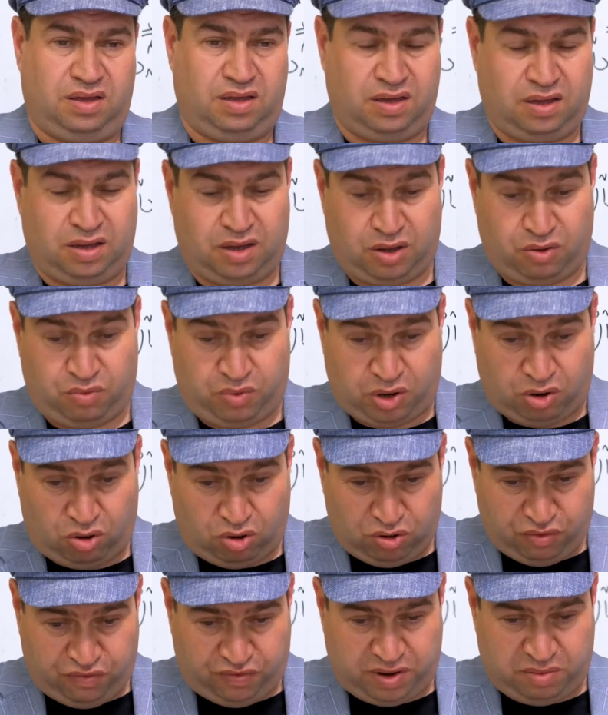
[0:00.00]
We're
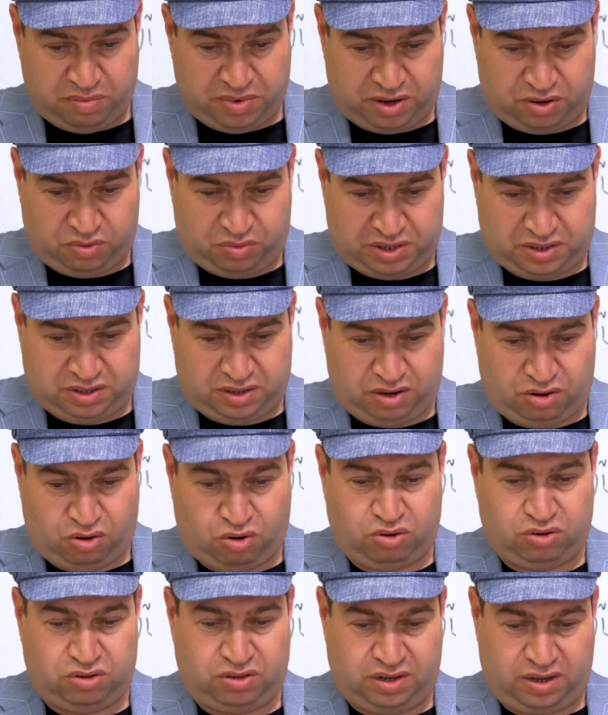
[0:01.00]
all familiar with the
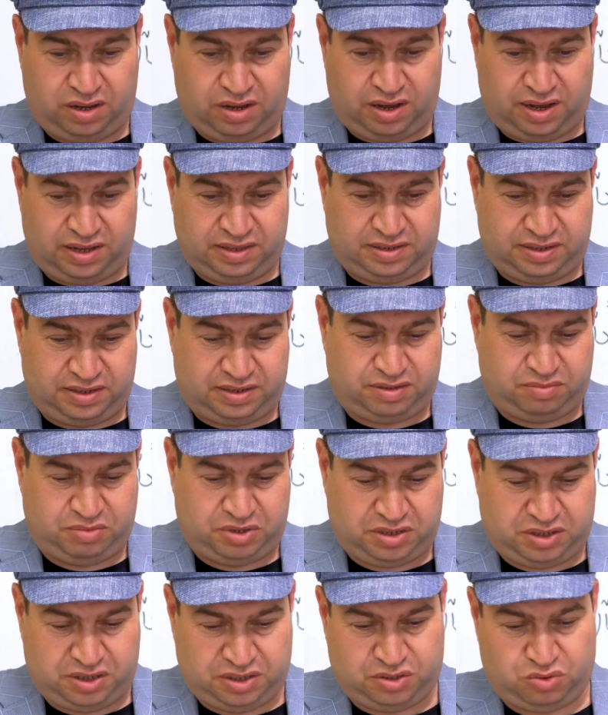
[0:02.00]
old
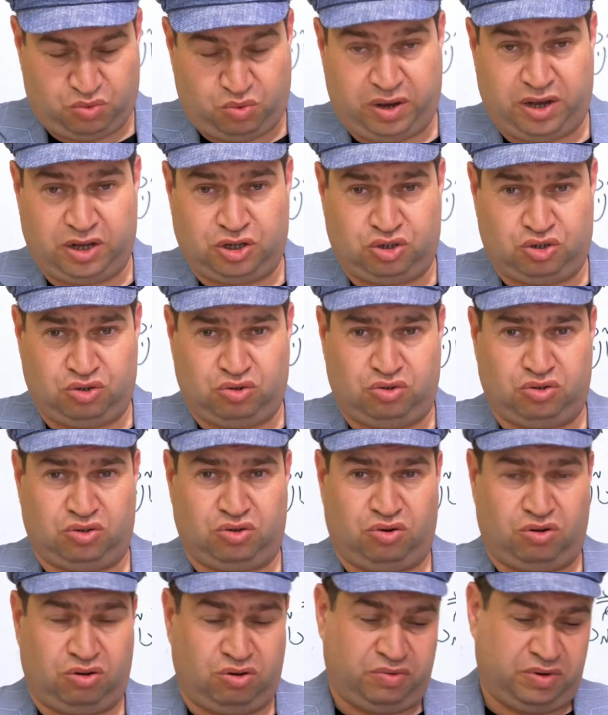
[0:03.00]
anti-Semitism, where Jews
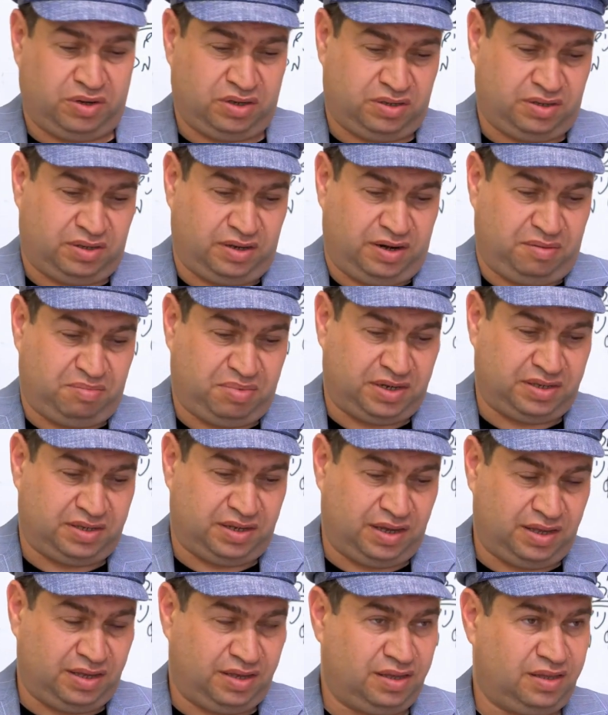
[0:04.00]
always
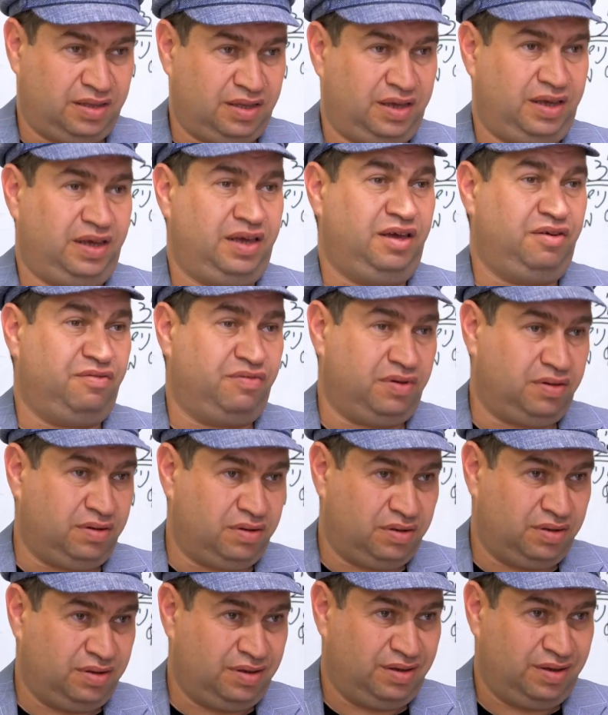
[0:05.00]
represented the evil.
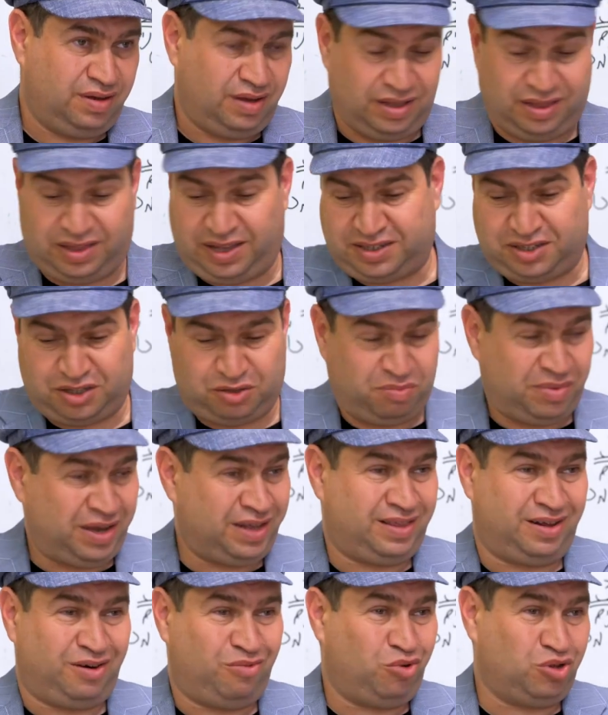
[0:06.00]
It doesn't
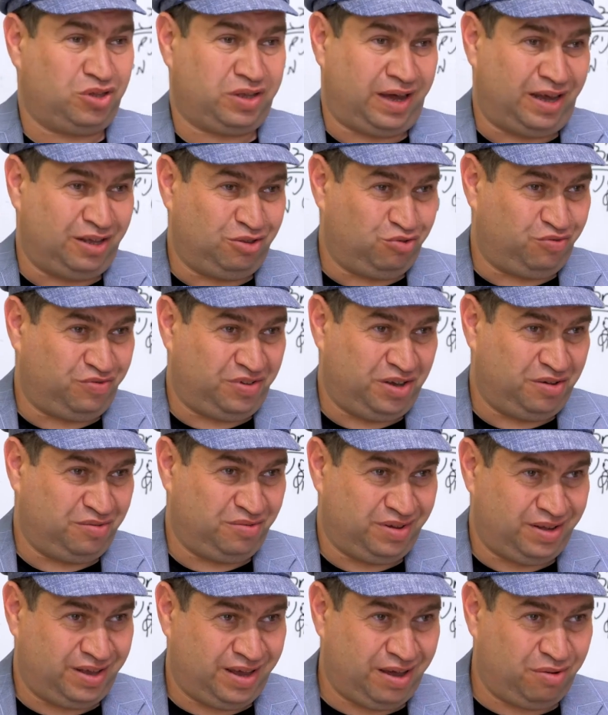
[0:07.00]
matter what kind of
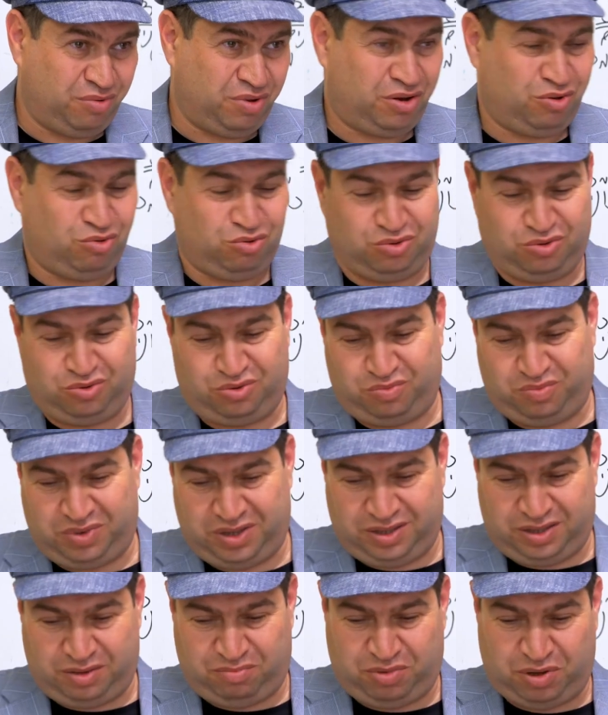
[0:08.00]
evil. Yeah, we could
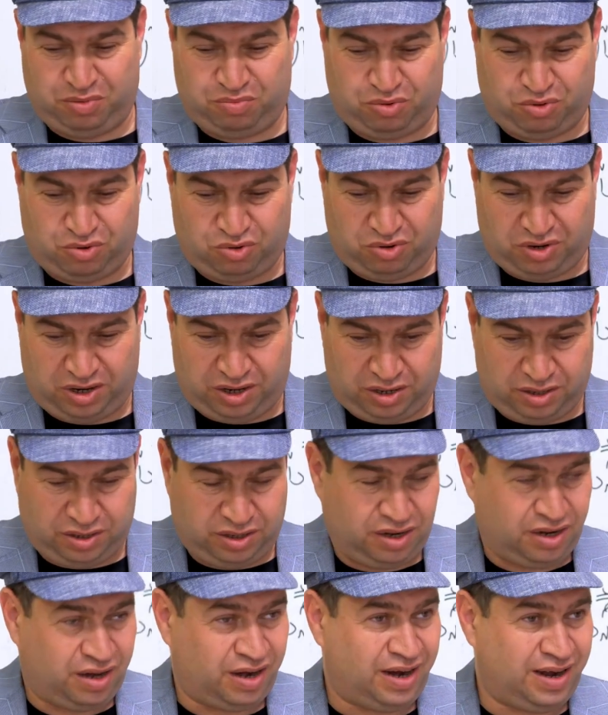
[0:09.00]
be the people who killed
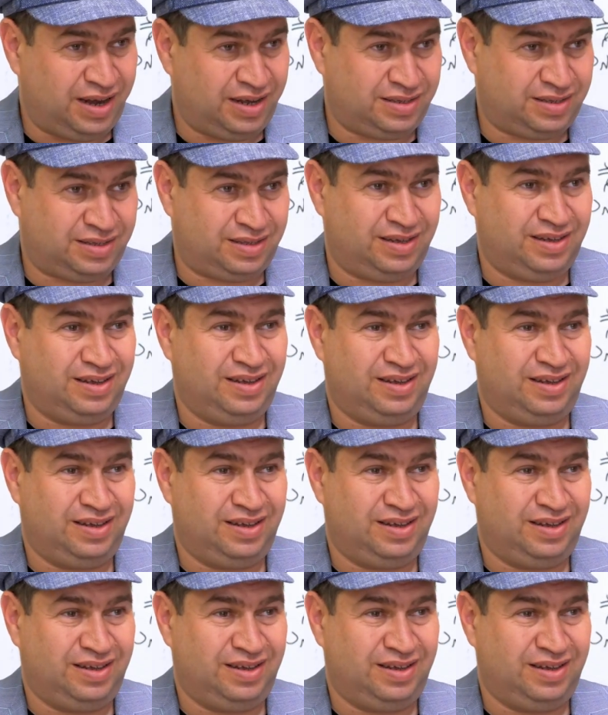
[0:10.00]
the Christ,